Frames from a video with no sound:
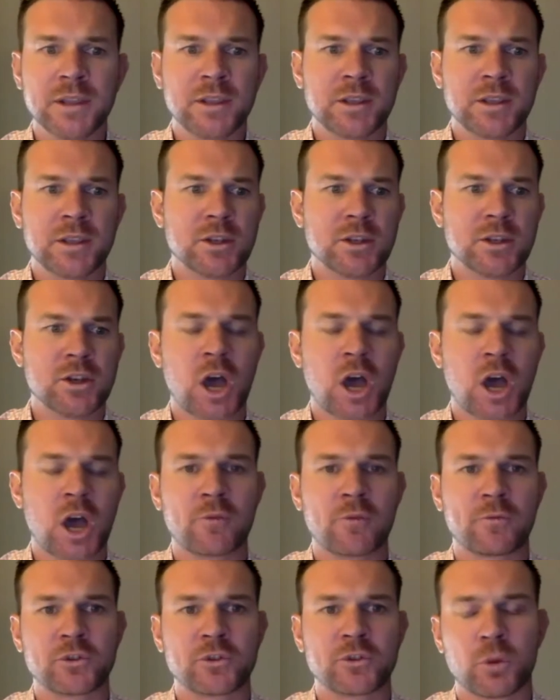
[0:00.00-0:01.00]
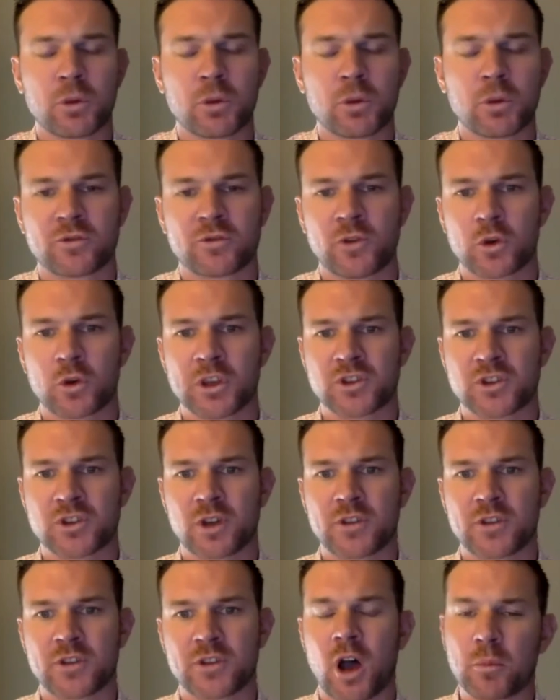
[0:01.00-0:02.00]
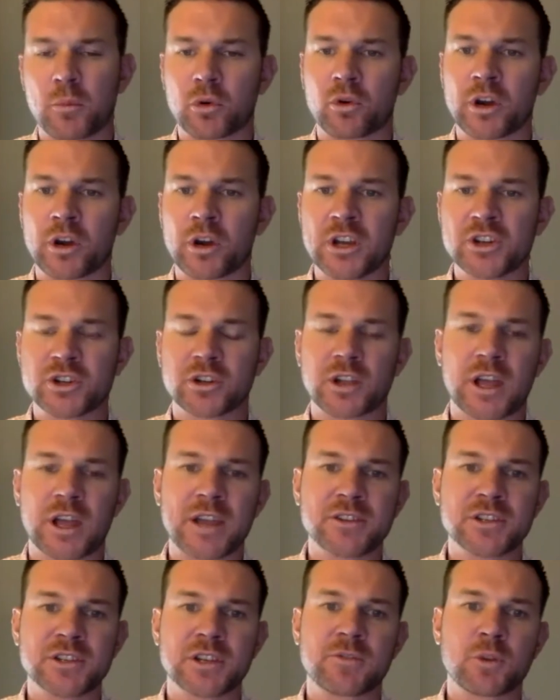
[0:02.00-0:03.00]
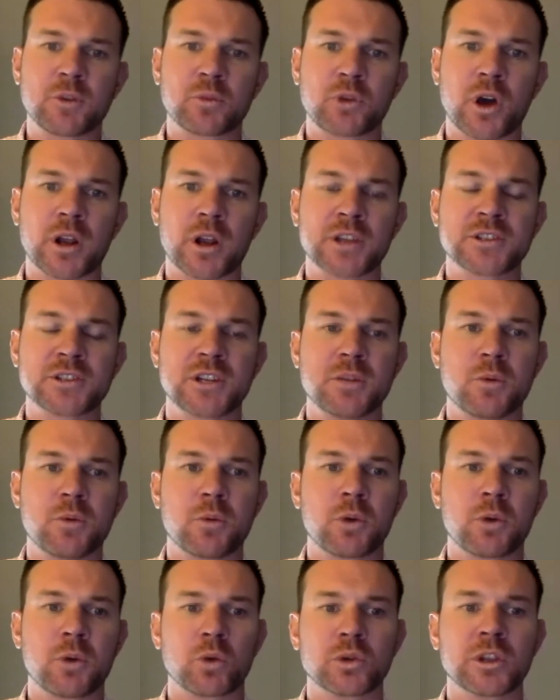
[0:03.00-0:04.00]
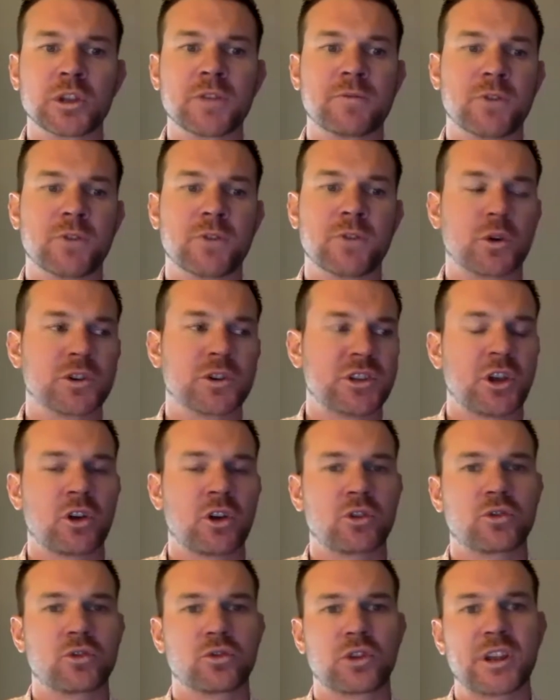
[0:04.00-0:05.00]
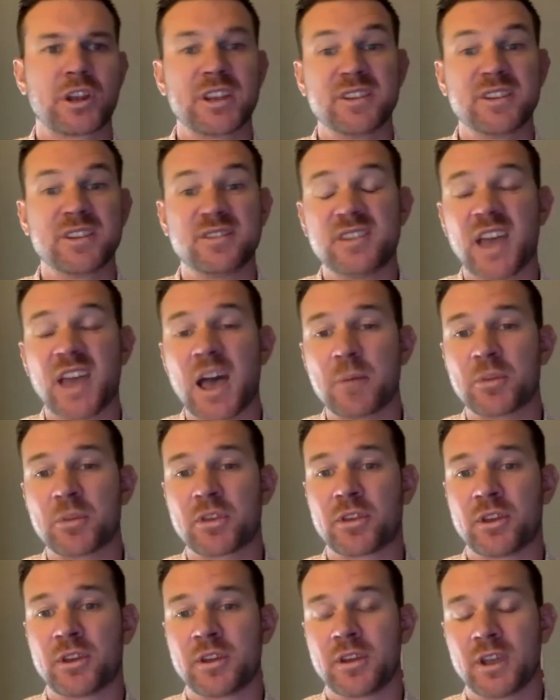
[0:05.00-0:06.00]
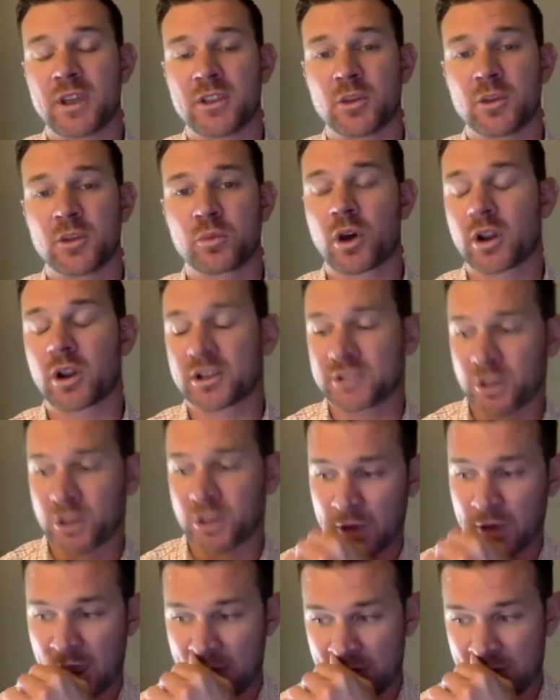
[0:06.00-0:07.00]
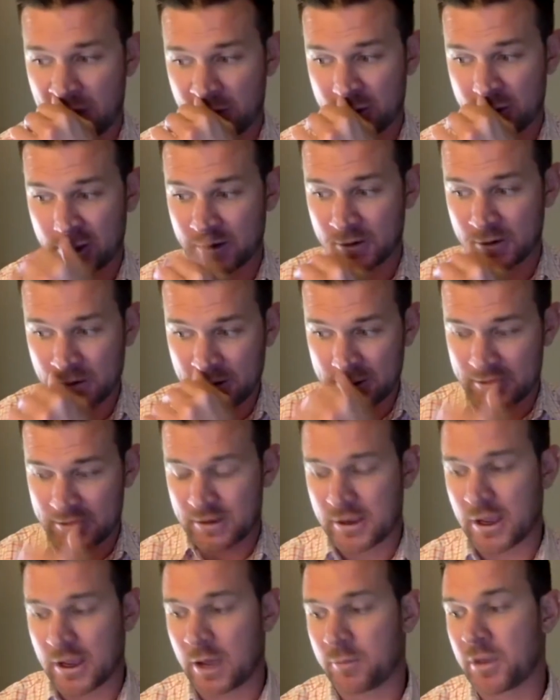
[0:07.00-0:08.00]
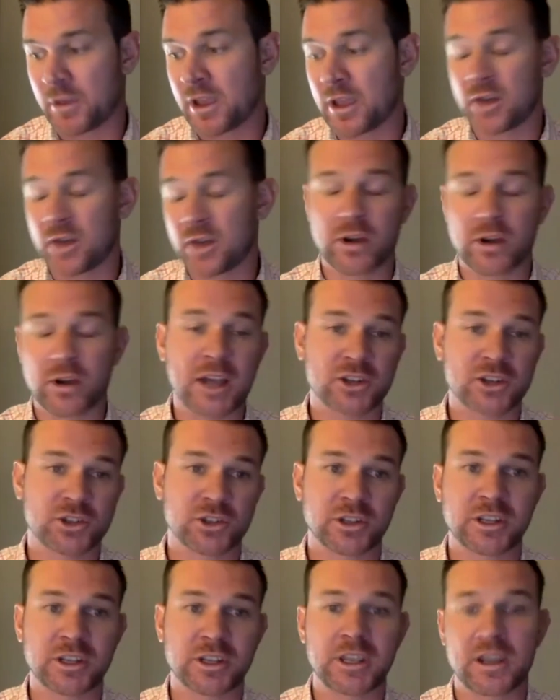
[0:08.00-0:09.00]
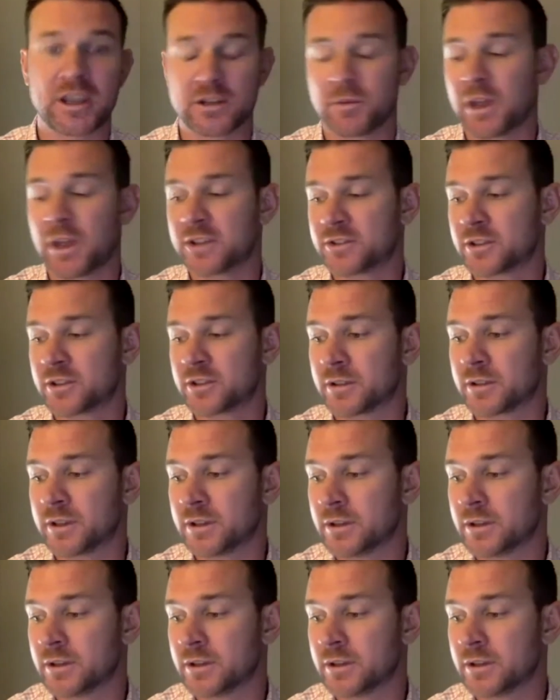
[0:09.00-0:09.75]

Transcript: not so much focused on the operationalizing of the products anymore, but really focusing on creating depth in the products that we have out there, internationally and domestically.